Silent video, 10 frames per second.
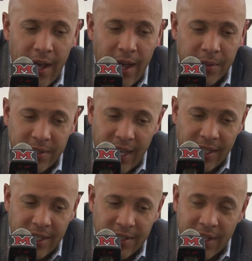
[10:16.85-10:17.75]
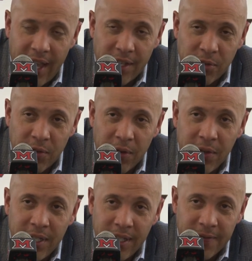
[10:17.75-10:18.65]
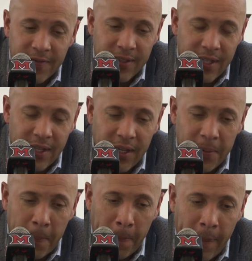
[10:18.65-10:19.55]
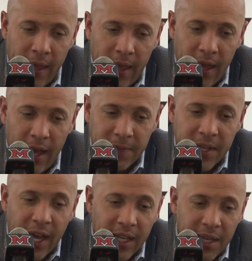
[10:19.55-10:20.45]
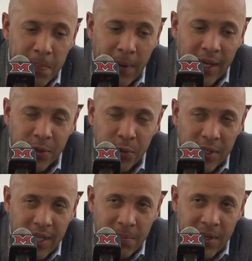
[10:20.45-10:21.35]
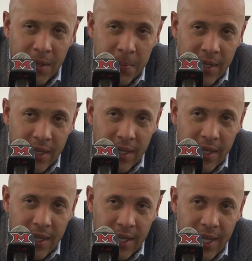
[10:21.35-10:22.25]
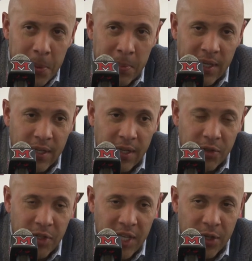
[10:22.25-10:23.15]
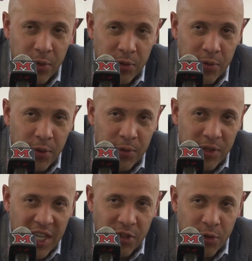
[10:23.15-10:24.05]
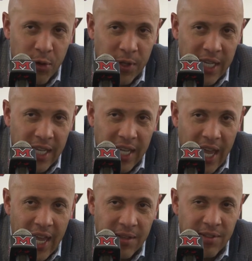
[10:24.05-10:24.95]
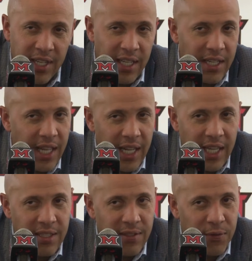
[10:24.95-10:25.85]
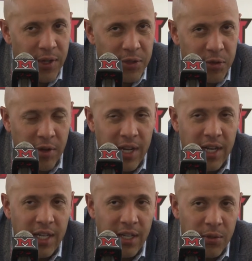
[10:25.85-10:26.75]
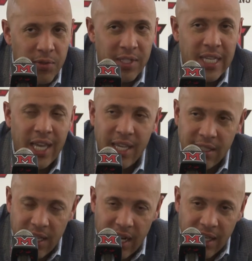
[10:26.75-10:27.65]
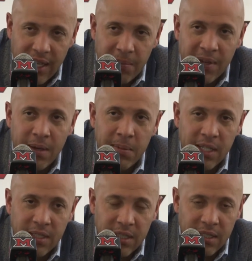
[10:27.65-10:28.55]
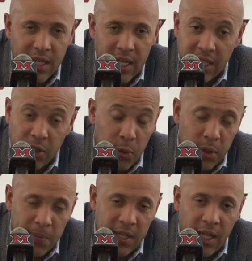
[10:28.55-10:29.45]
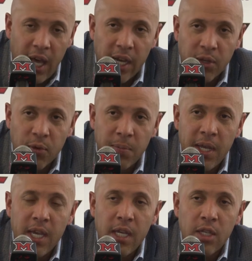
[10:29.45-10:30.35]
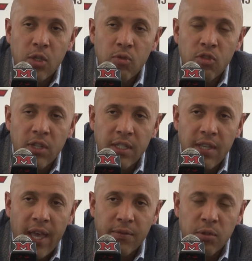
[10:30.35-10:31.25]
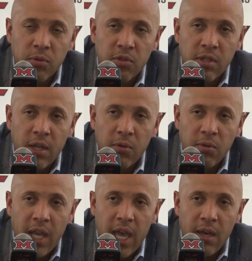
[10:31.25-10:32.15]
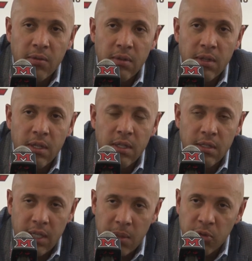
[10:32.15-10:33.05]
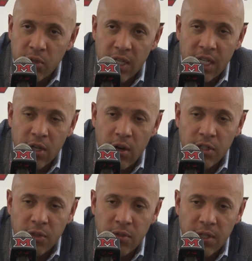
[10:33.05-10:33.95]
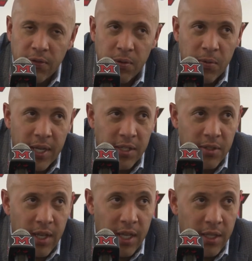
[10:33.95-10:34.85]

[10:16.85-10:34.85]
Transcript: I'll take these guys growing. Um, I've got to get Michael to keep coming because he goes through those things early in games and he and he gets frustrated and loses. He's got to keep coming. He's just and I told him in the locker room, you just have to settle down. Teams are going to guard you different ways.